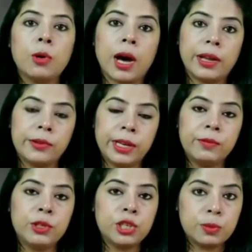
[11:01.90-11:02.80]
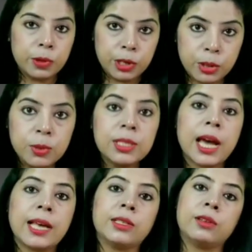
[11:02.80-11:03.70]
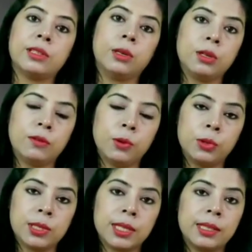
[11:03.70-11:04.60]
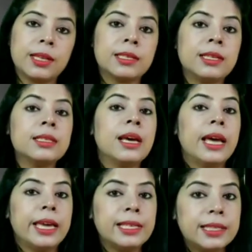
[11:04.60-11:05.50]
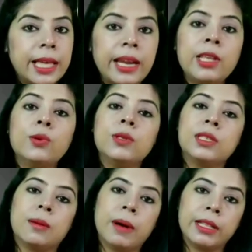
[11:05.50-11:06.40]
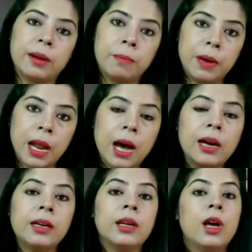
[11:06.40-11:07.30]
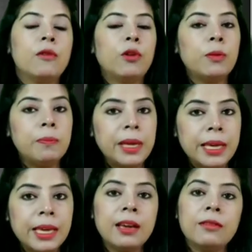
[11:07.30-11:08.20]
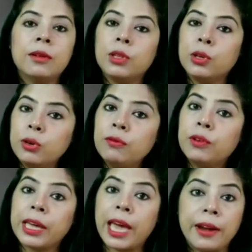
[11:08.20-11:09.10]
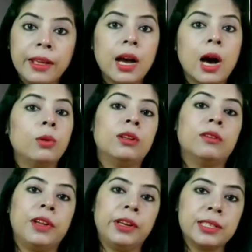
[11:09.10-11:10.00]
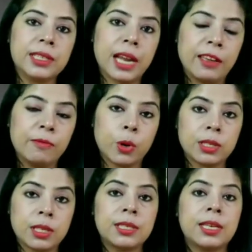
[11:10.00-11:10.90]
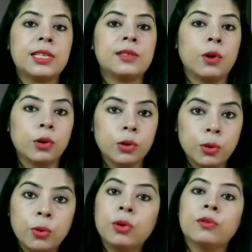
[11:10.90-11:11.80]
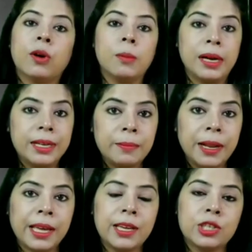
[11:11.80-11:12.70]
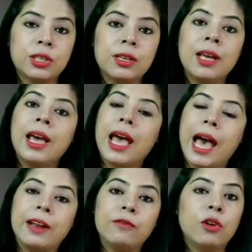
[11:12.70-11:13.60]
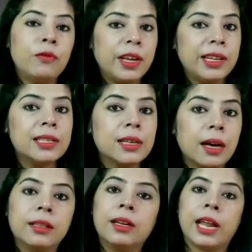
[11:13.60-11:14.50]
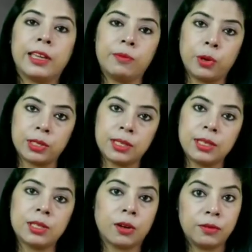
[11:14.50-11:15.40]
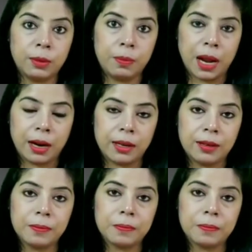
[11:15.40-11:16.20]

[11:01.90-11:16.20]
carbohydrate which is produced as a result of photosynthesis is then used up by the plant for making, for carrying out the various life processes, for growth, for multiplication, and for various other life processes of the plant.